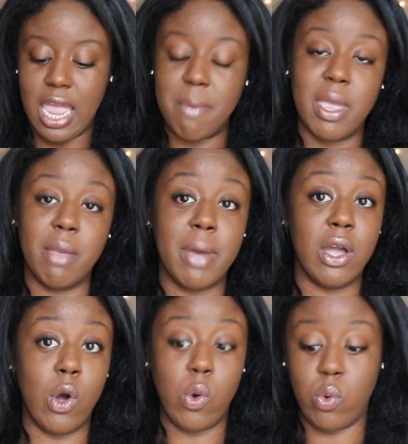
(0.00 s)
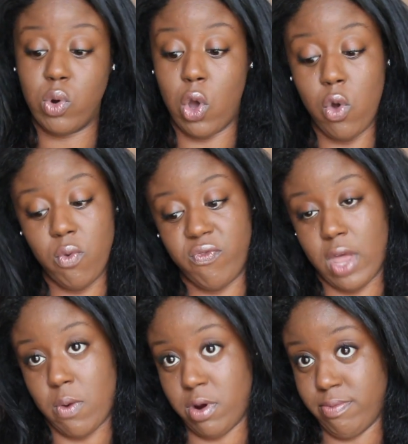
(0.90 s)
and make my own oat
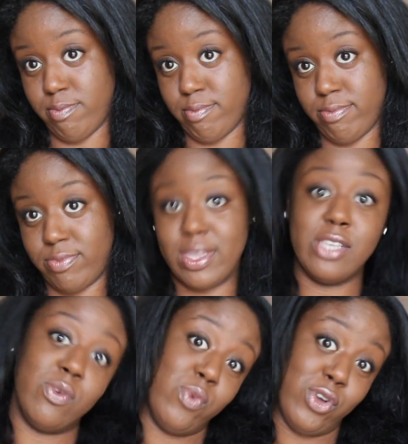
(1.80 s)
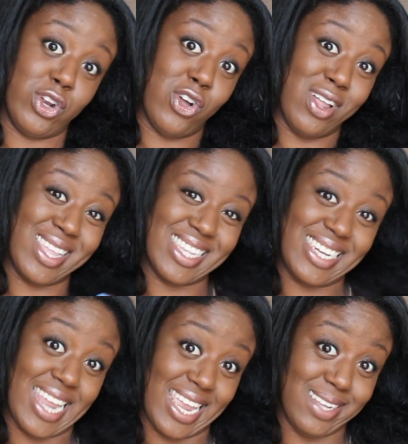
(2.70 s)
flour. That's what we're going to call it
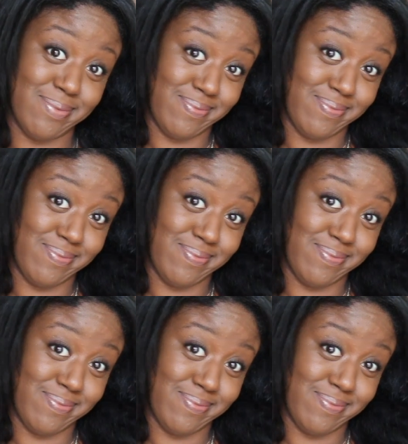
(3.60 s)
today.